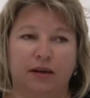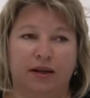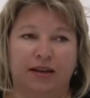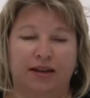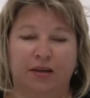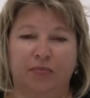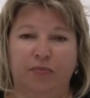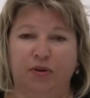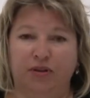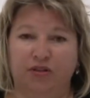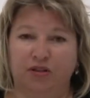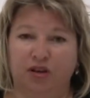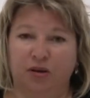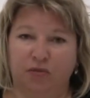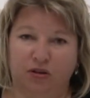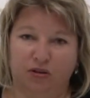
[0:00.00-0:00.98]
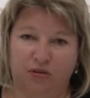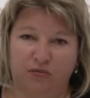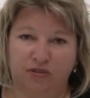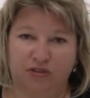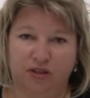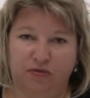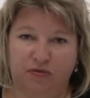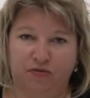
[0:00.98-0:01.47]
At any point in time, you can
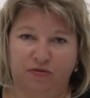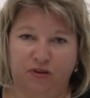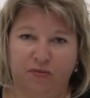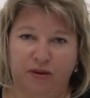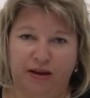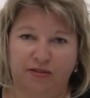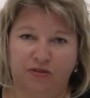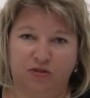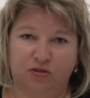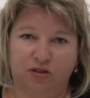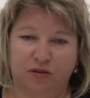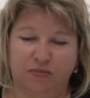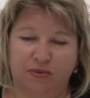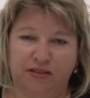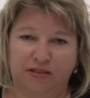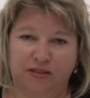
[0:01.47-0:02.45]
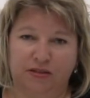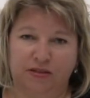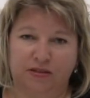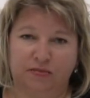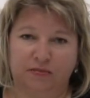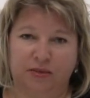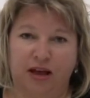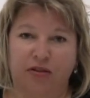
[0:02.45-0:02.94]
obviously refer back to your
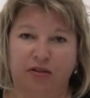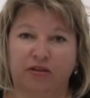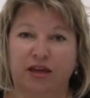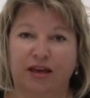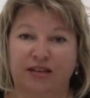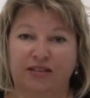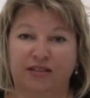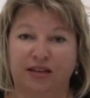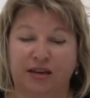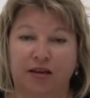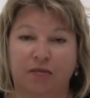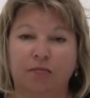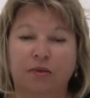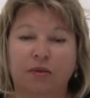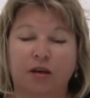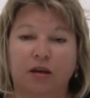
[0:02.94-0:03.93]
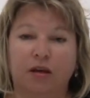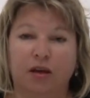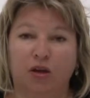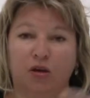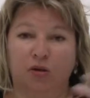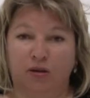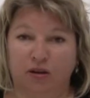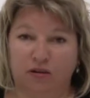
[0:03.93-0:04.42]
diabetes healthcare team
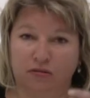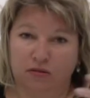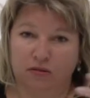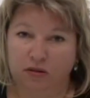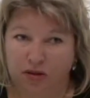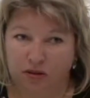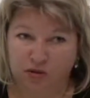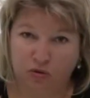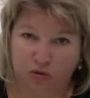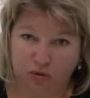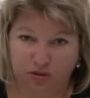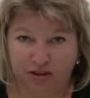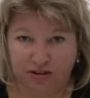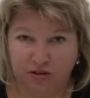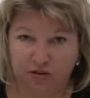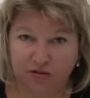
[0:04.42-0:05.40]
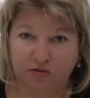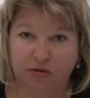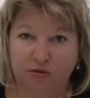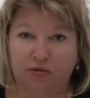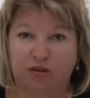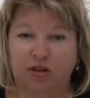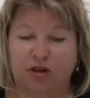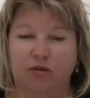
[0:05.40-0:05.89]
who can talk things
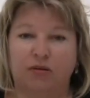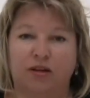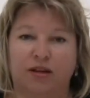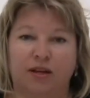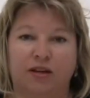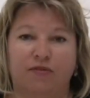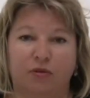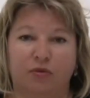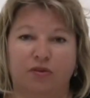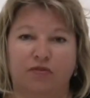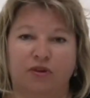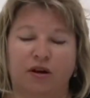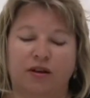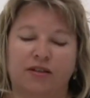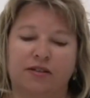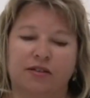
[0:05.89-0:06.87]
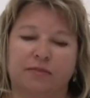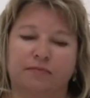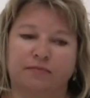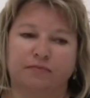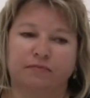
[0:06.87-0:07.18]
through with you and give you advice.